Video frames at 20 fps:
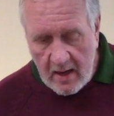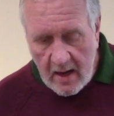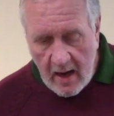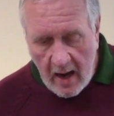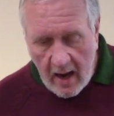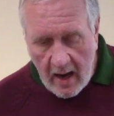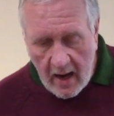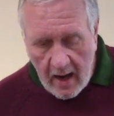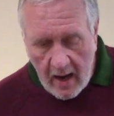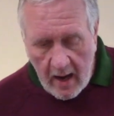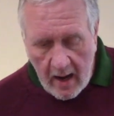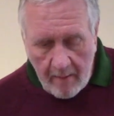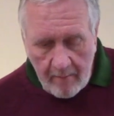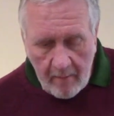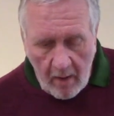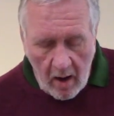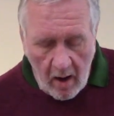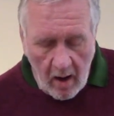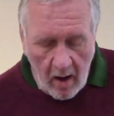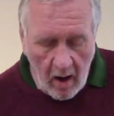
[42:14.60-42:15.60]

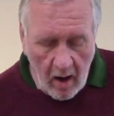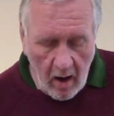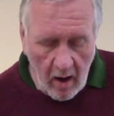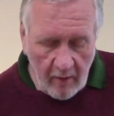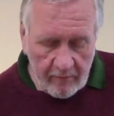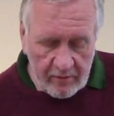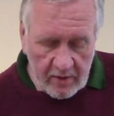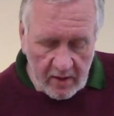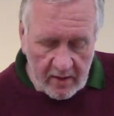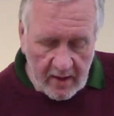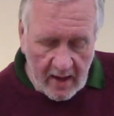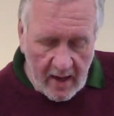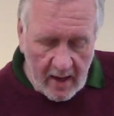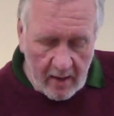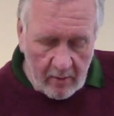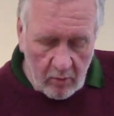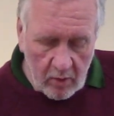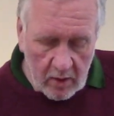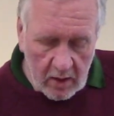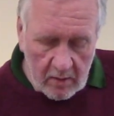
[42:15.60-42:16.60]
After
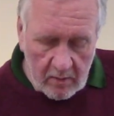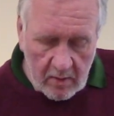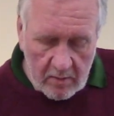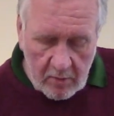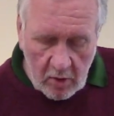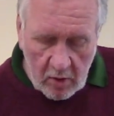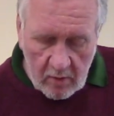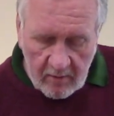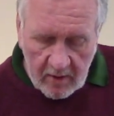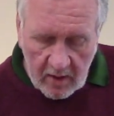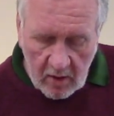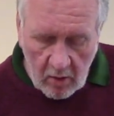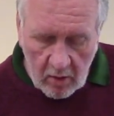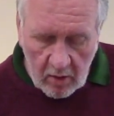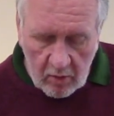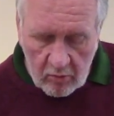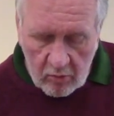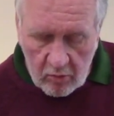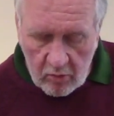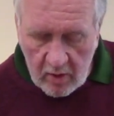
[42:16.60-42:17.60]
that we're going to be moving on
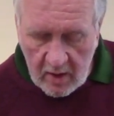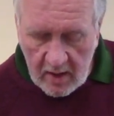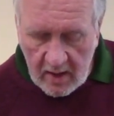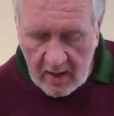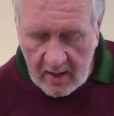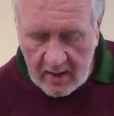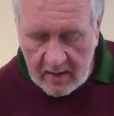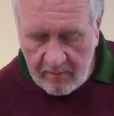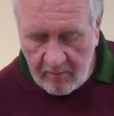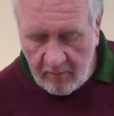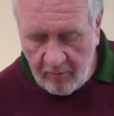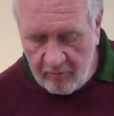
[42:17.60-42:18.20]
and really